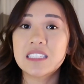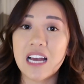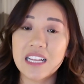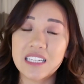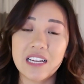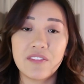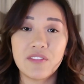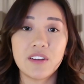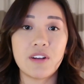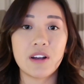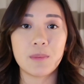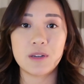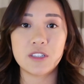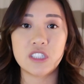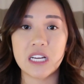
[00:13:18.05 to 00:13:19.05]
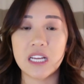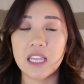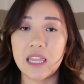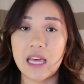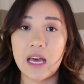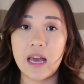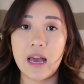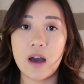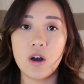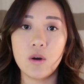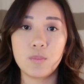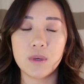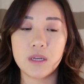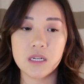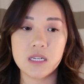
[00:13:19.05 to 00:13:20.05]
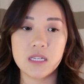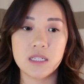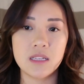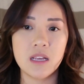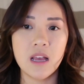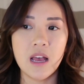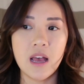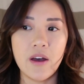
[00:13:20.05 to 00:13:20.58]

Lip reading: I definitely recommend checking that out, because